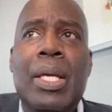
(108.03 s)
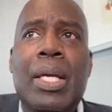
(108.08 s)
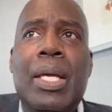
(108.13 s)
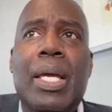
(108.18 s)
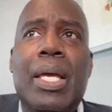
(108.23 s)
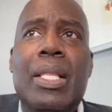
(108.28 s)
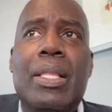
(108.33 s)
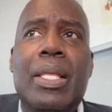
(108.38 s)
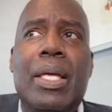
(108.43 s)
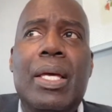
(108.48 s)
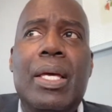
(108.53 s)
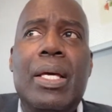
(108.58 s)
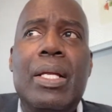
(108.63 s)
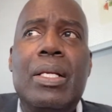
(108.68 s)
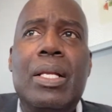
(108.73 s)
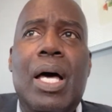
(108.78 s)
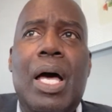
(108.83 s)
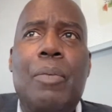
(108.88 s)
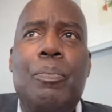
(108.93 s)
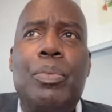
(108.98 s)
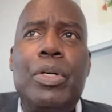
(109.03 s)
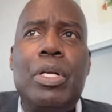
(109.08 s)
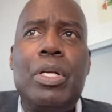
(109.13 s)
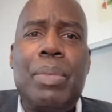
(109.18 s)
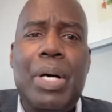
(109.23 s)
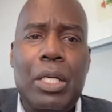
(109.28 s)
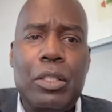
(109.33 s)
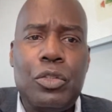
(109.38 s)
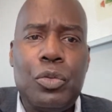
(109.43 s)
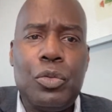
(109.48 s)
And then I put
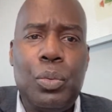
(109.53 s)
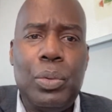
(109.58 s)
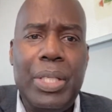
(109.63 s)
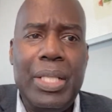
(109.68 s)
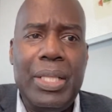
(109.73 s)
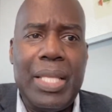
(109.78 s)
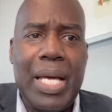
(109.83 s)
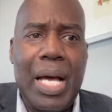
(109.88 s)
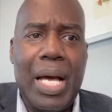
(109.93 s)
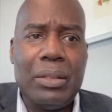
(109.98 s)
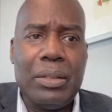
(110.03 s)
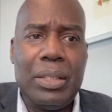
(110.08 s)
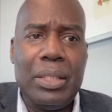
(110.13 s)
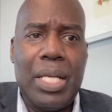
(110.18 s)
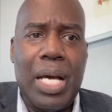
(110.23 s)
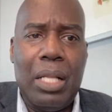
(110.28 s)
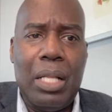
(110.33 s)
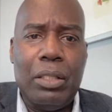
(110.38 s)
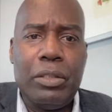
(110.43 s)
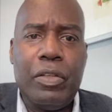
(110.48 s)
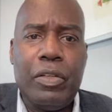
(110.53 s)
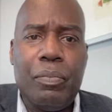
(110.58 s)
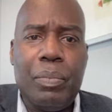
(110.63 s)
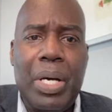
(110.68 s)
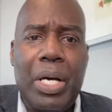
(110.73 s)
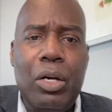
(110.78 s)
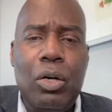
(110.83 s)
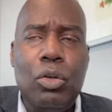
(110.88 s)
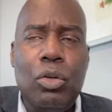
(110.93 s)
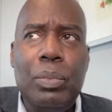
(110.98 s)
about $20,000 of
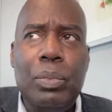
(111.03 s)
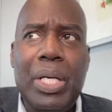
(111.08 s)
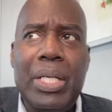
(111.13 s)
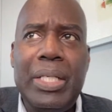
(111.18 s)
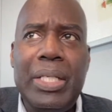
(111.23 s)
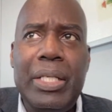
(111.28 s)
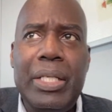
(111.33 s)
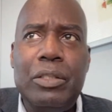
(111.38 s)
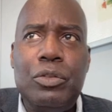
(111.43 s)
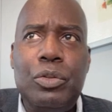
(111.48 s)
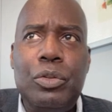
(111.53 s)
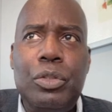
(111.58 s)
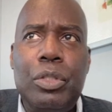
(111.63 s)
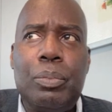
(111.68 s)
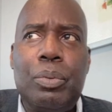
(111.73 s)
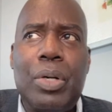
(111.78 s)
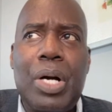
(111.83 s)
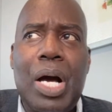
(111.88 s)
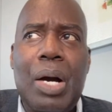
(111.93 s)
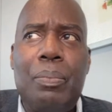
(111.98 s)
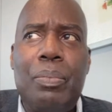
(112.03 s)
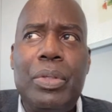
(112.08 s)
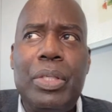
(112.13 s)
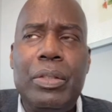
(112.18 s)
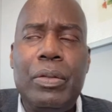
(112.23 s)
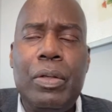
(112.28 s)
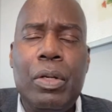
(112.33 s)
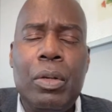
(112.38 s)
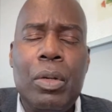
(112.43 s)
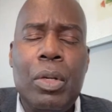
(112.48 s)
my own money into the
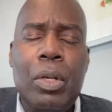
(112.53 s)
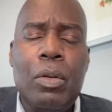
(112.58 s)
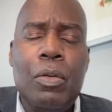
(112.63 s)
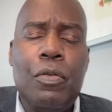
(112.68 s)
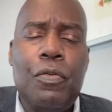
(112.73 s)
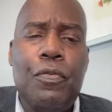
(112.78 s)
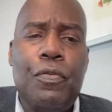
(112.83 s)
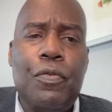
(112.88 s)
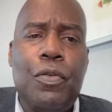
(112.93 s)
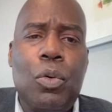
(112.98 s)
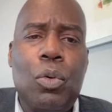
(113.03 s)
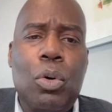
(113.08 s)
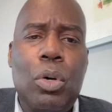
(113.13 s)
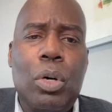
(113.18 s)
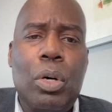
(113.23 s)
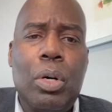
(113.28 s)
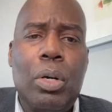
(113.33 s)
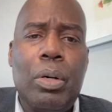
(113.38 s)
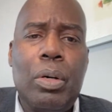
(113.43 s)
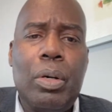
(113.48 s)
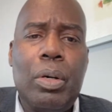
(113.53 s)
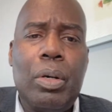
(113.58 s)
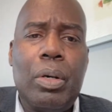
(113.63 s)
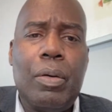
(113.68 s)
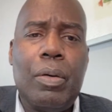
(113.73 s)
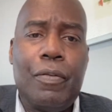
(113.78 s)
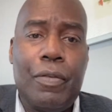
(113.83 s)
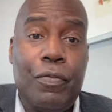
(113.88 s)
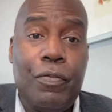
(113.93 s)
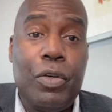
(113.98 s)
property for
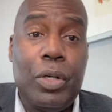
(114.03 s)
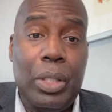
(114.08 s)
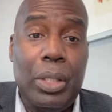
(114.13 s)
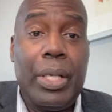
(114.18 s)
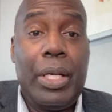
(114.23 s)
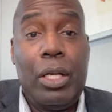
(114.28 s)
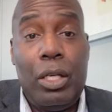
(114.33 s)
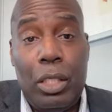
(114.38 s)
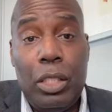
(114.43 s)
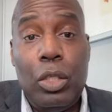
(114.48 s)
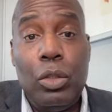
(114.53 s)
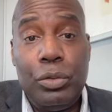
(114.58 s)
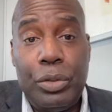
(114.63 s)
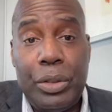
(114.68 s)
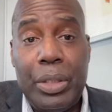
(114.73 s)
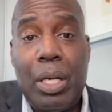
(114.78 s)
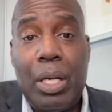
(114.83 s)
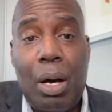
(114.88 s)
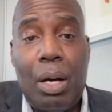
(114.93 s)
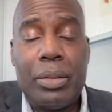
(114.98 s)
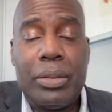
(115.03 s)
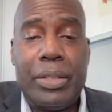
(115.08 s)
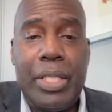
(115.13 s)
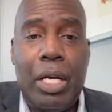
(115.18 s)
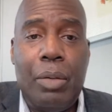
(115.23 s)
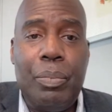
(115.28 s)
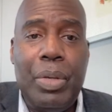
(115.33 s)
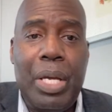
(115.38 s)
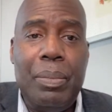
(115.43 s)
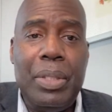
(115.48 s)
like closing costs,
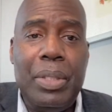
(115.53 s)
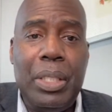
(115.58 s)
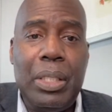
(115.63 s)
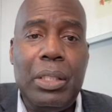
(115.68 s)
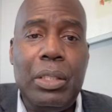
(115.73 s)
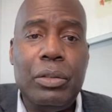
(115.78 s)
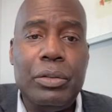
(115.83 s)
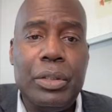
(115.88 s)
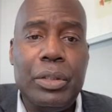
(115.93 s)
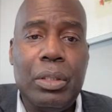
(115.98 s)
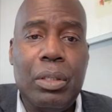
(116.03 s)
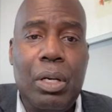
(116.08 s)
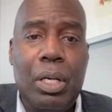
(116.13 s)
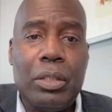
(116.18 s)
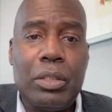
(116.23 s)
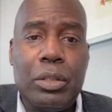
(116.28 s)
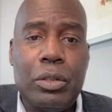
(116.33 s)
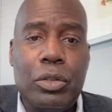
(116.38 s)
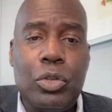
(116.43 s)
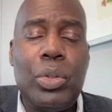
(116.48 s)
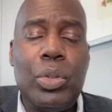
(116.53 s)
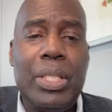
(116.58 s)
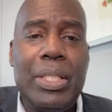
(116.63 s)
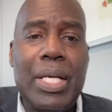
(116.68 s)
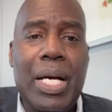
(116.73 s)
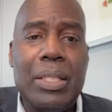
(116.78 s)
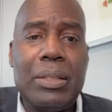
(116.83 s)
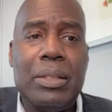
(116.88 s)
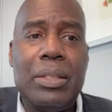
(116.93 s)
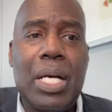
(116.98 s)
down payment, closing costs,
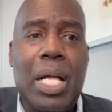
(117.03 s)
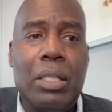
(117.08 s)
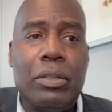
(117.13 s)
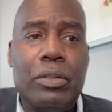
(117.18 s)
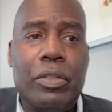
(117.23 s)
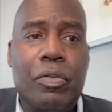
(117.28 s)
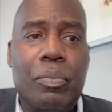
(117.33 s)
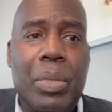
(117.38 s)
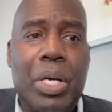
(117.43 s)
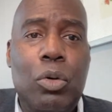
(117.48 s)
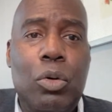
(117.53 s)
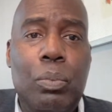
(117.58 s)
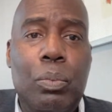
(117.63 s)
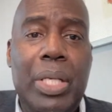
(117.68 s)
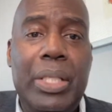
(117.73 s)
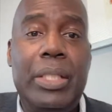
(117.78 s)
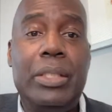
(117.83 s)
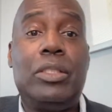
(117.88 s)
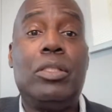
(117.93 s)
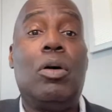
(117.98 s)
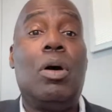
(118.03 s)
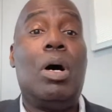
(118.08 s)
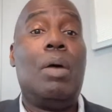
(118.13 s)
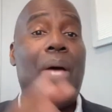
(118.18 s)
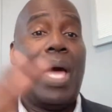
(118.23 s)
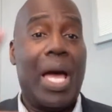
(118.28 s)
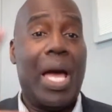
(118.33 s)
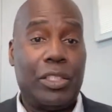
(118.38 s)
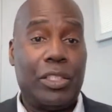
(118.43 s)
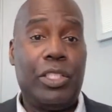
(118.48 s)
$20,000 of my own money. So
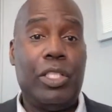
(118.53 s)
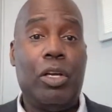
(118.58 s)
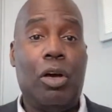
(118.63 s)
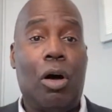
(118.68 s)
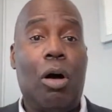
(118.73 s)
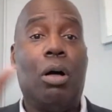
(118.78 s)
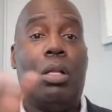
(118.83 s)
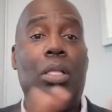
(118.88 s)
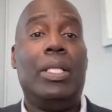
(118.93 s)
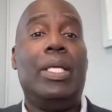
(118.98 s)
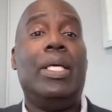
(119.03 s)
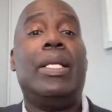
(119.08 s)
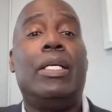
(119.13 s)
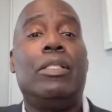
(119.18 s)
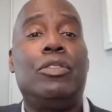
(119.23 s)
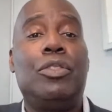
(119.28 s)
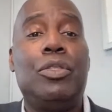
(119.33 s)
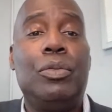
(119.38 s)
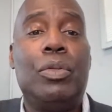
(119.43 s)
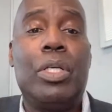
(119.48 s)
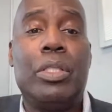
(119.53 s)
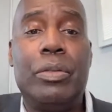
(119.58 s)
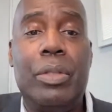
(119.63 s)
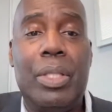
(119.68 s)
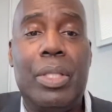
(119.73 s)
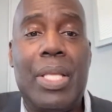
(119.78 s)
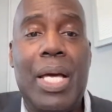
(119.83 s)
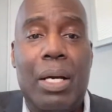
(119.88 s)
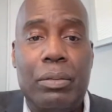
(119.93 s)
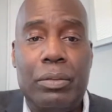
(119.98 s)
I'm actually all in at
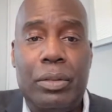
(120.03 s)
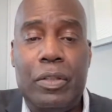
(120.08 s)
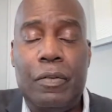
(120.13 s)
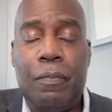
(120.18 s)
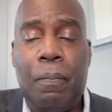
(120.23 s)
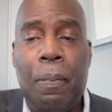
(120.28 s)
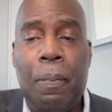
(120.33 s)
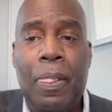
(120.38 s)
$200,000.